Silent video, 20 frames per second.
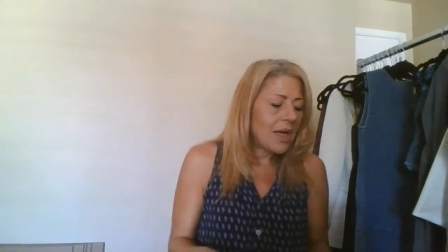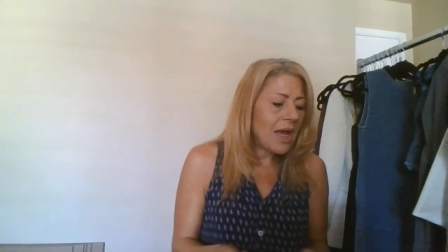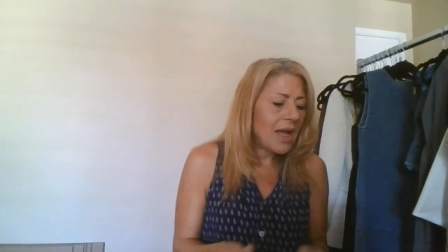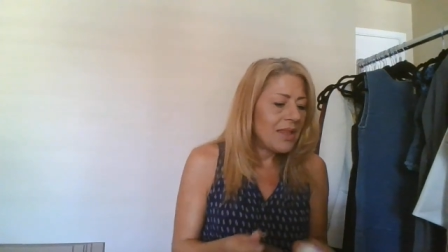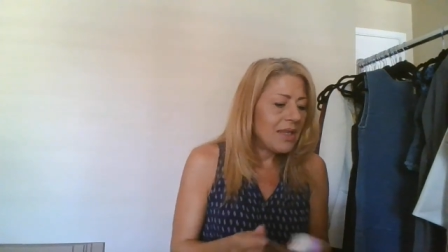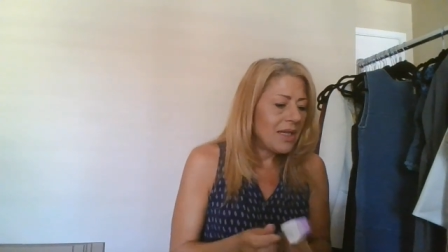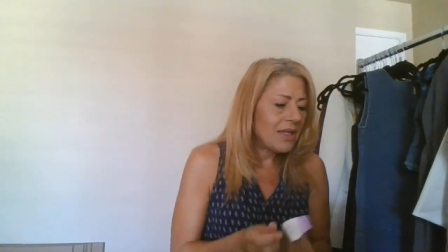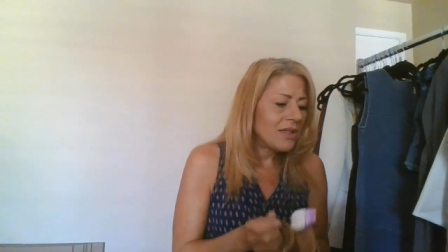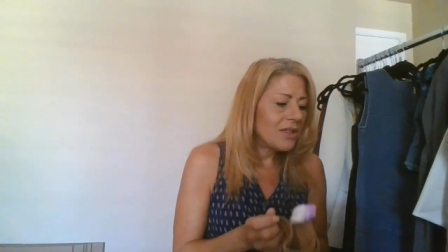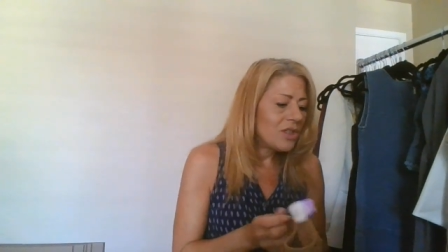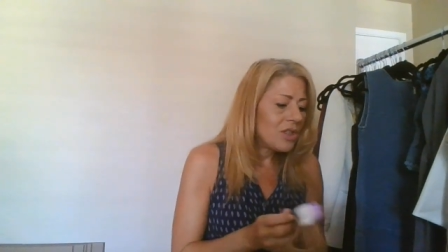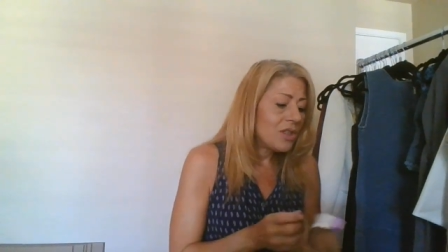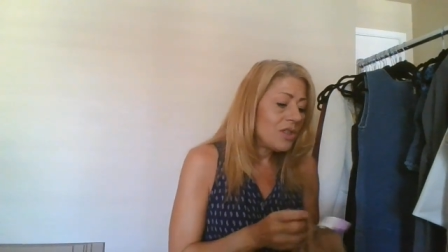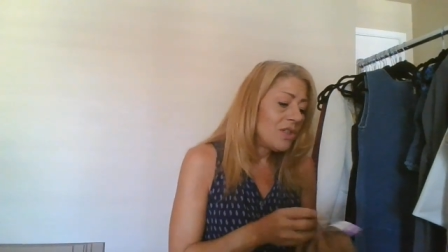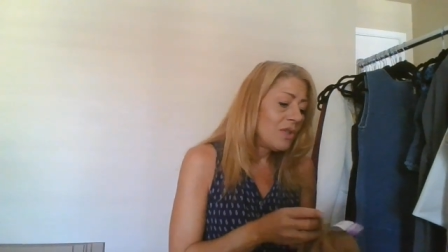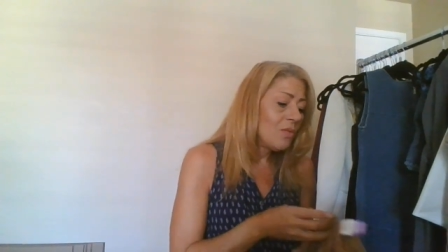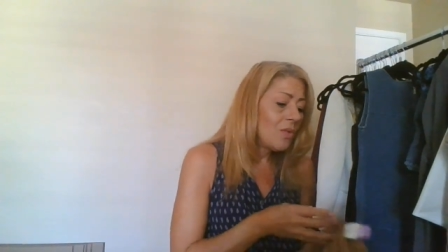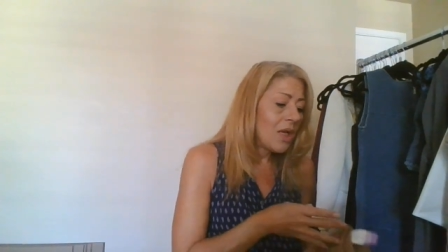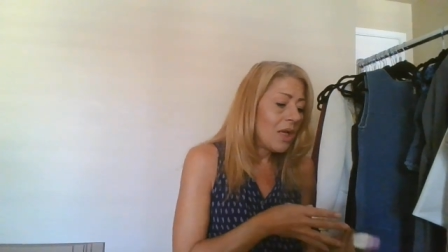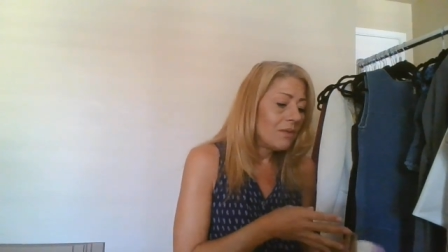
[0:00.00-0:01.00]
I think it should
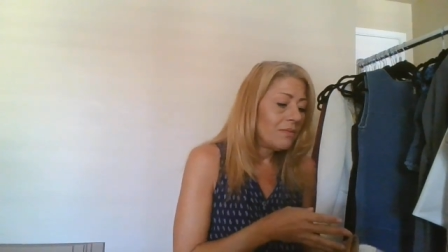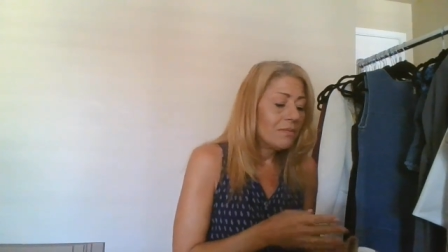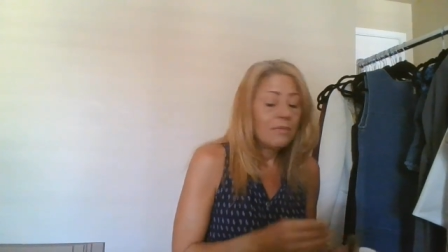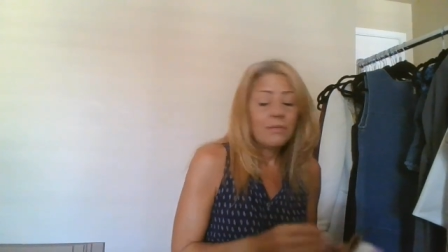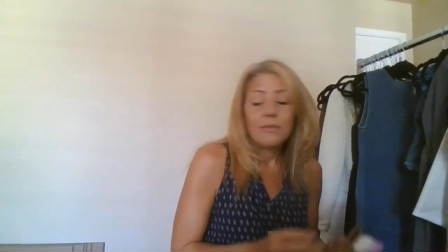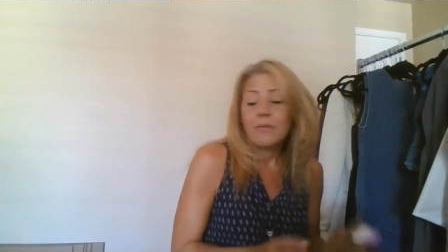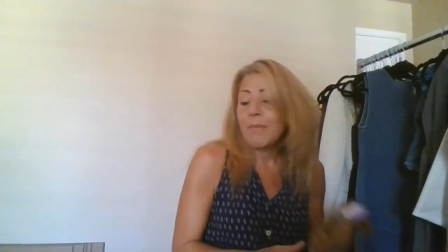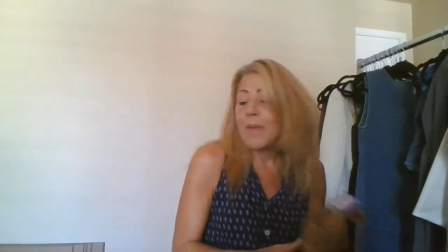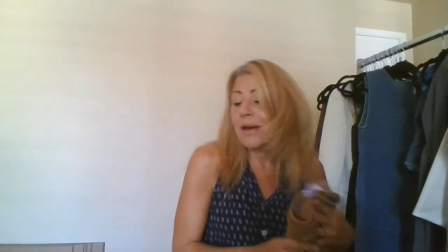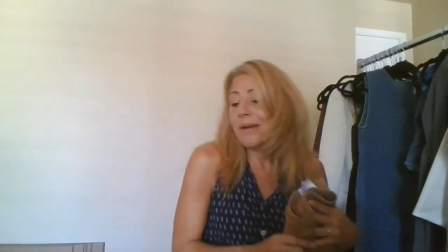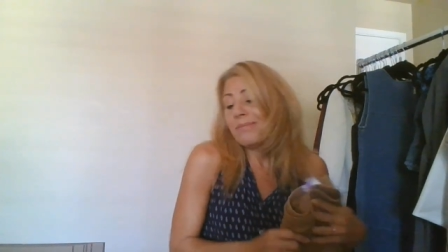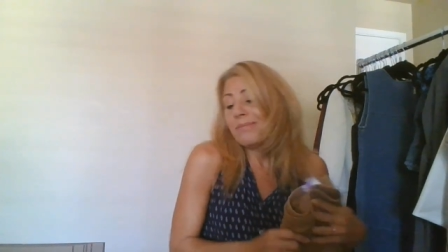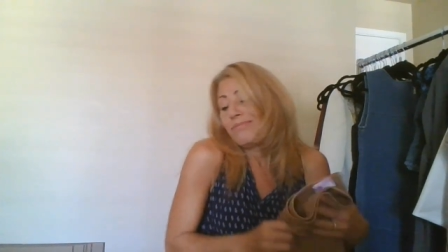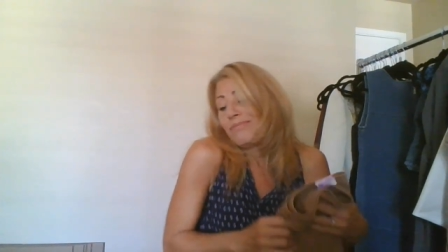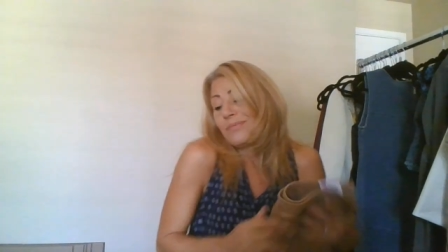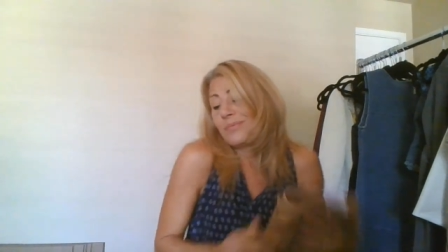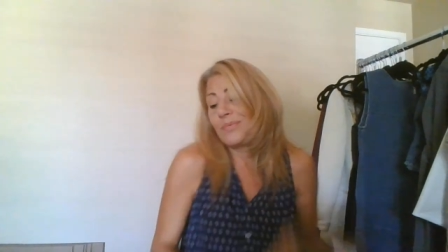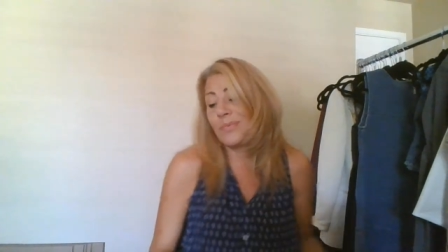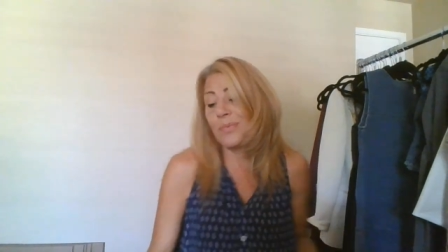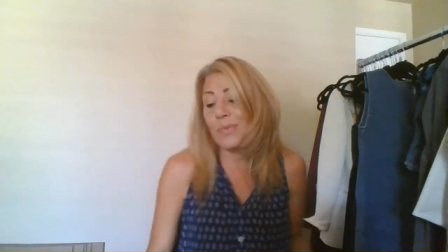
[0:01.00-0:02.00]
do well, no matter
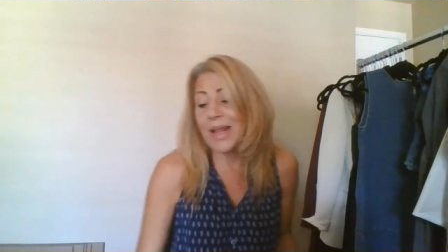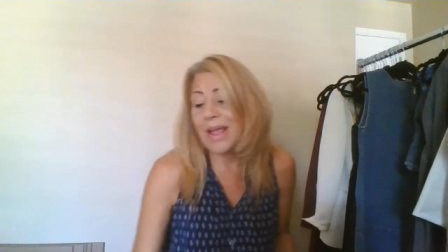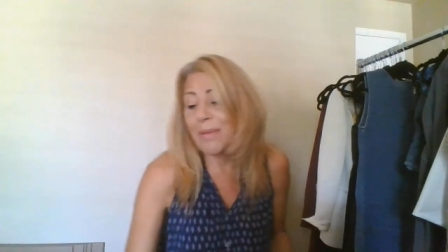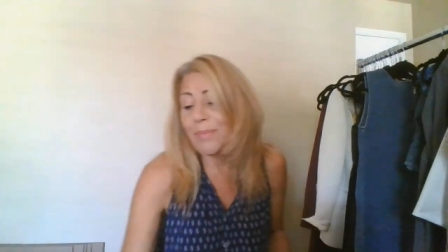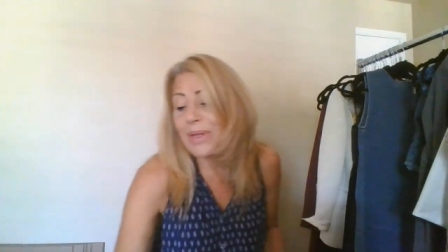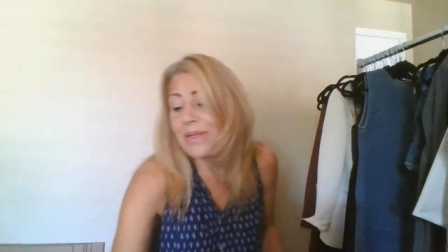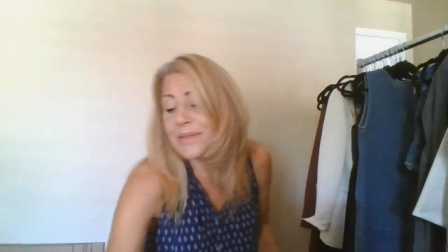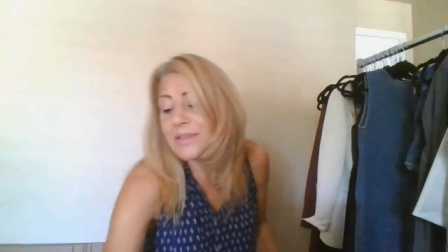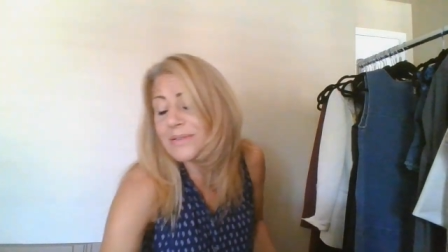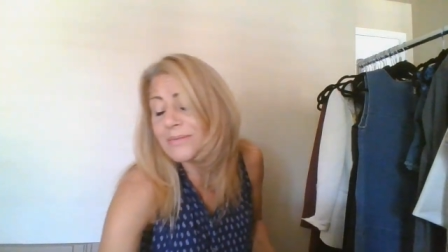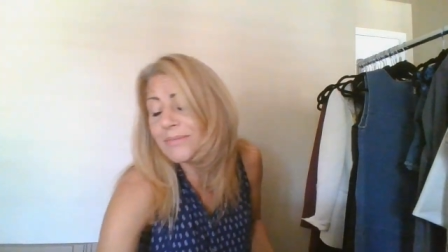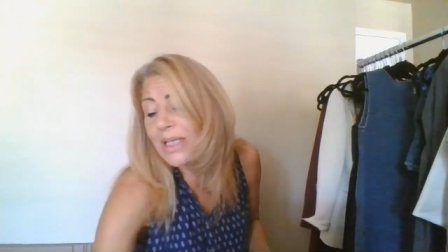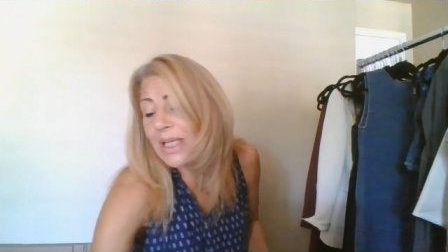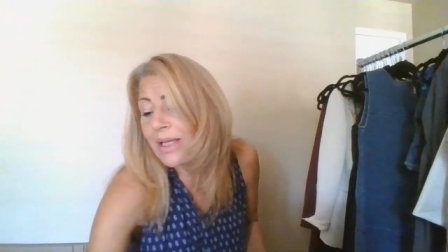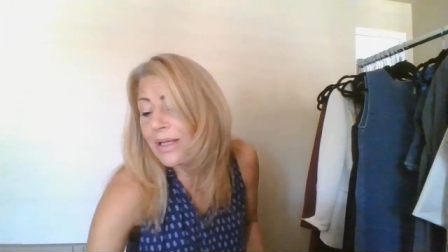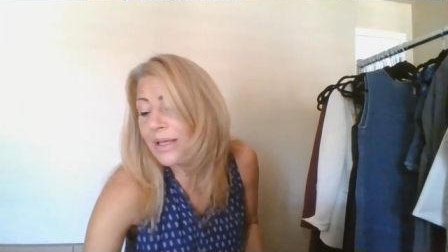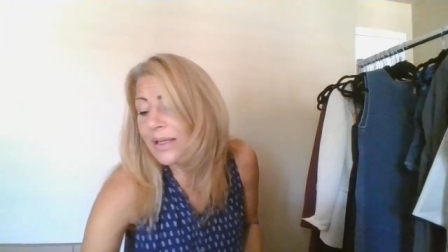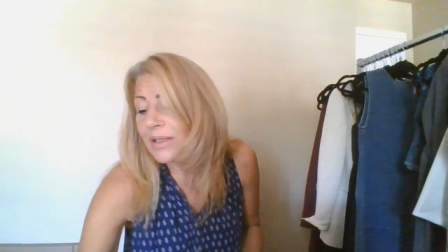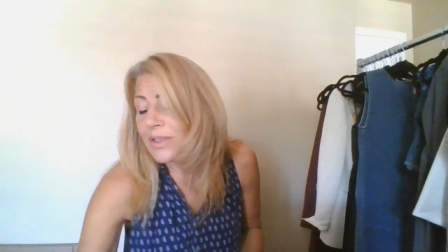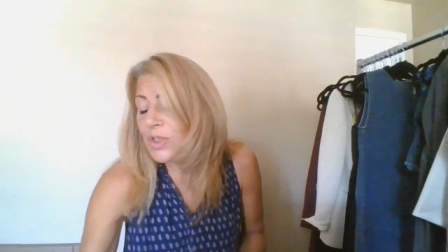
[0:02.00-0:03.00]
what happens.
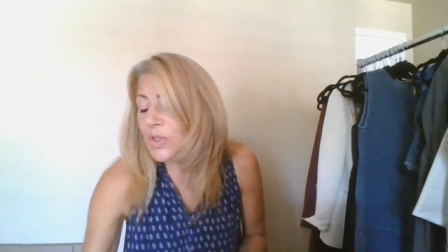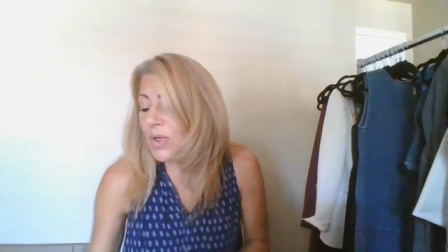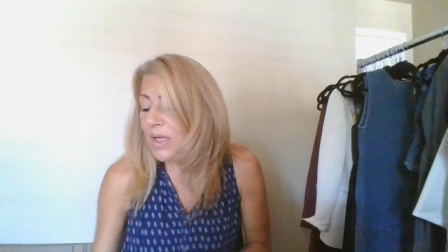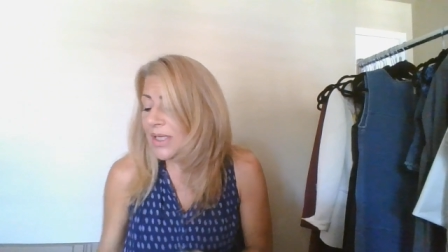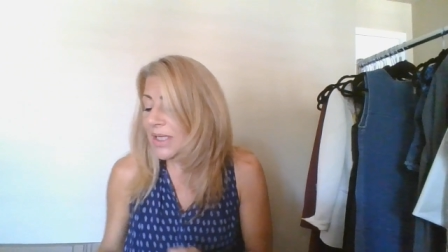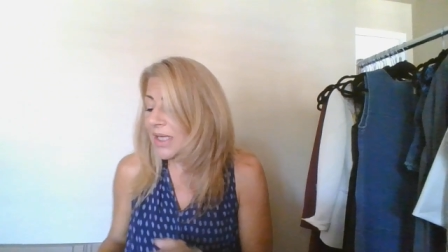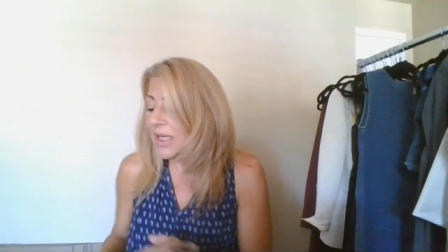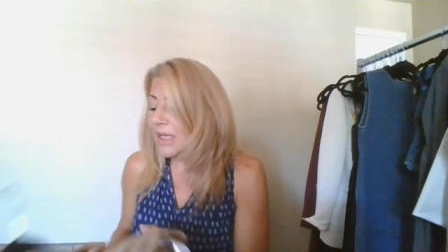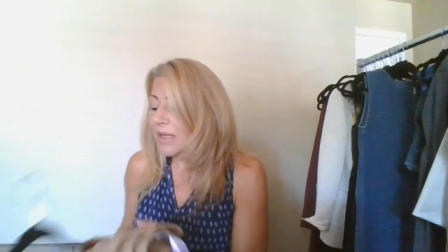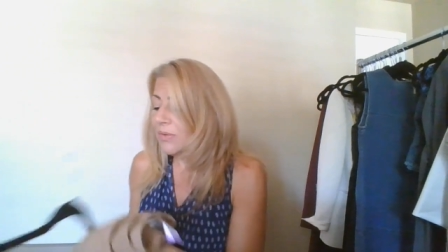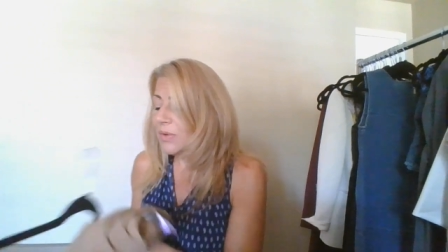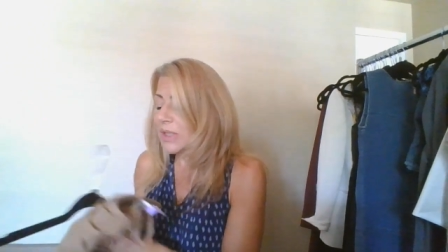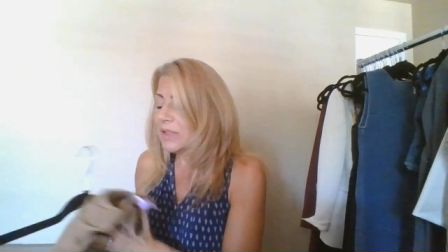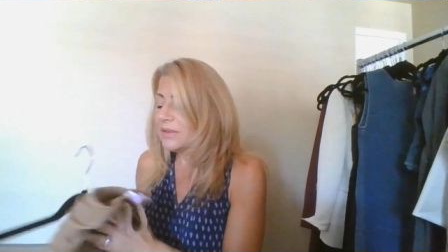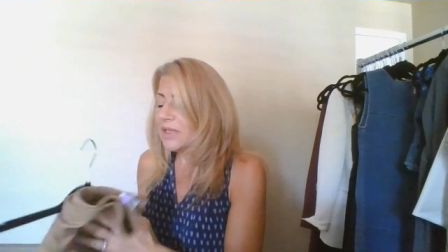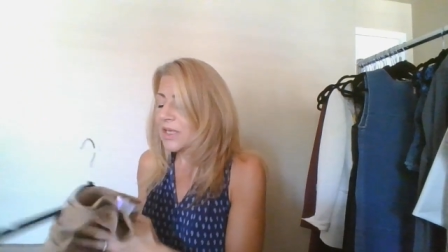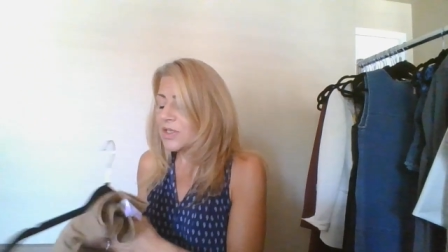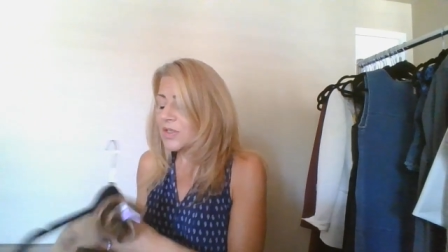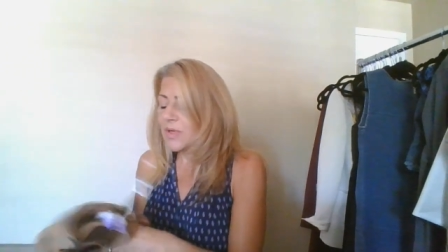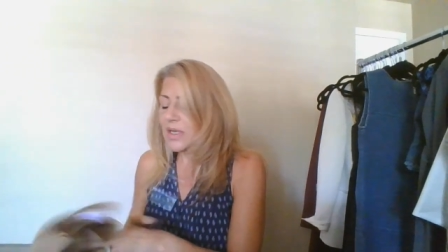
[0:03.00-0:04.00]
Trendy,
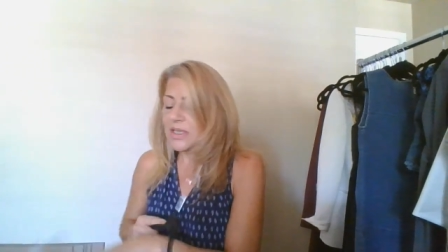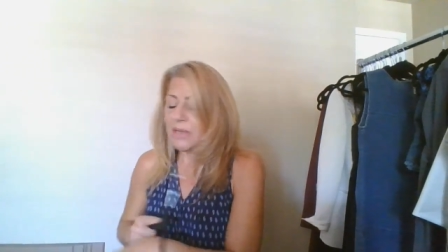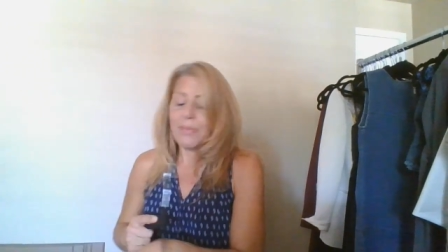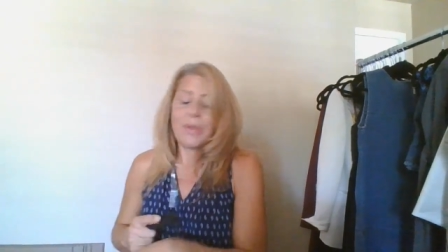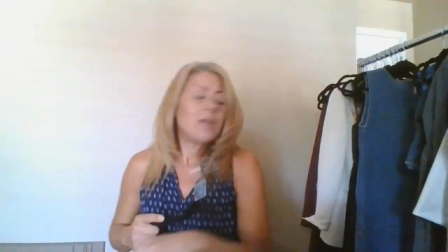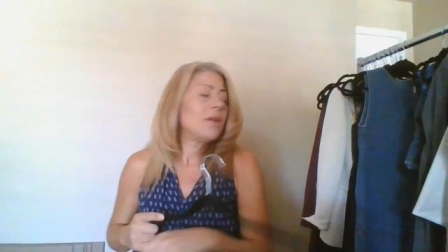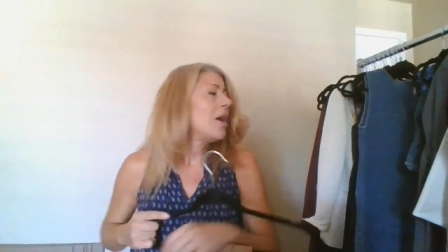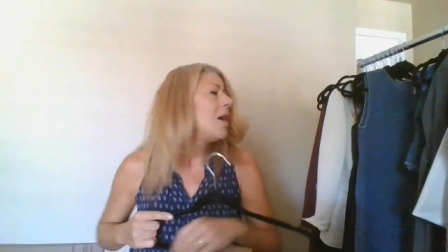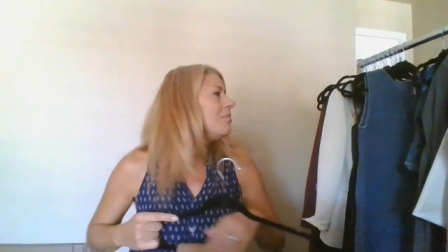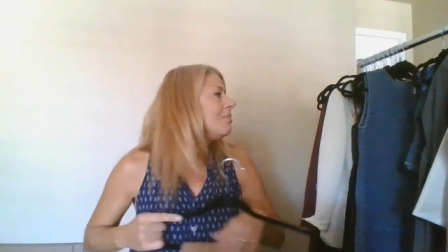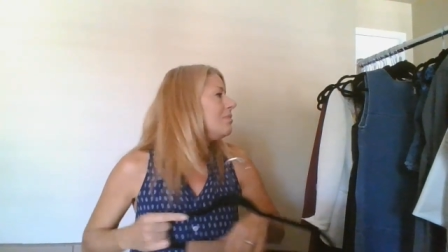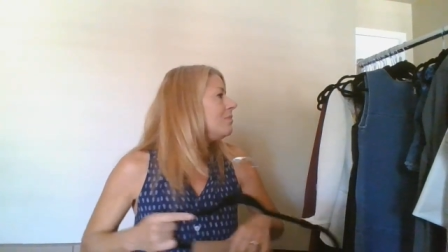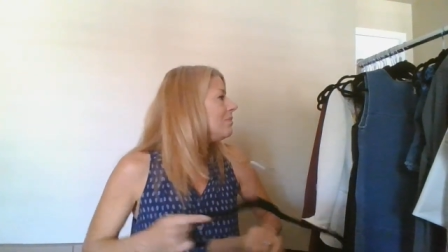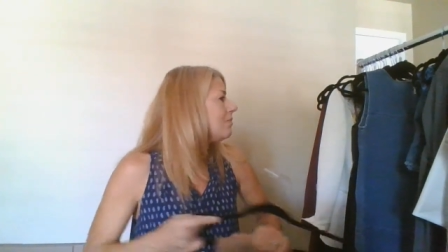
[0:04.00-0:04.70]
well, not trendy, but um,